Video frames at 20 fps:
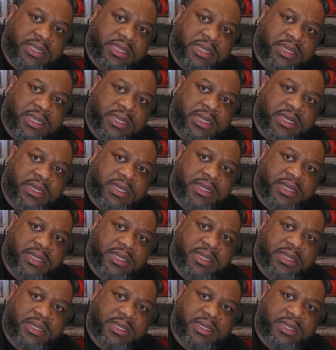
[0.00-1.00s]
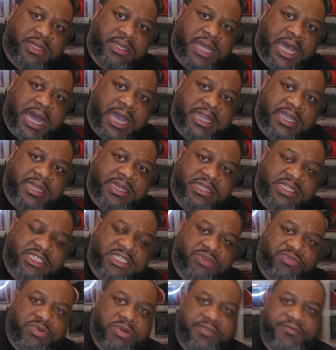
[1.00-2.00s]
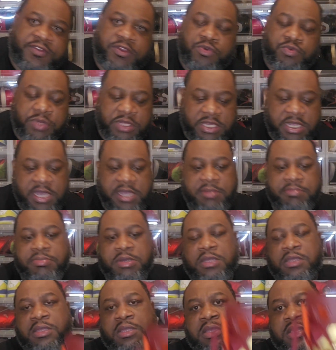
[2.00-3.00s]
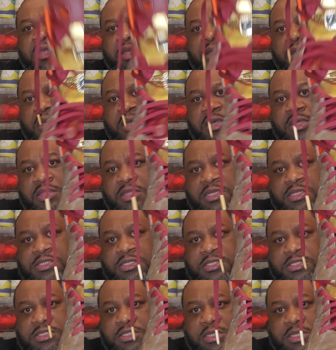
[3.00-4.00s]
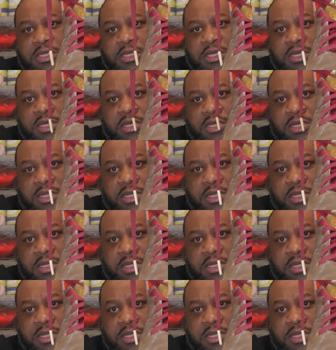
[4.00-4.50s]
And I'll get into a review with that. But this is the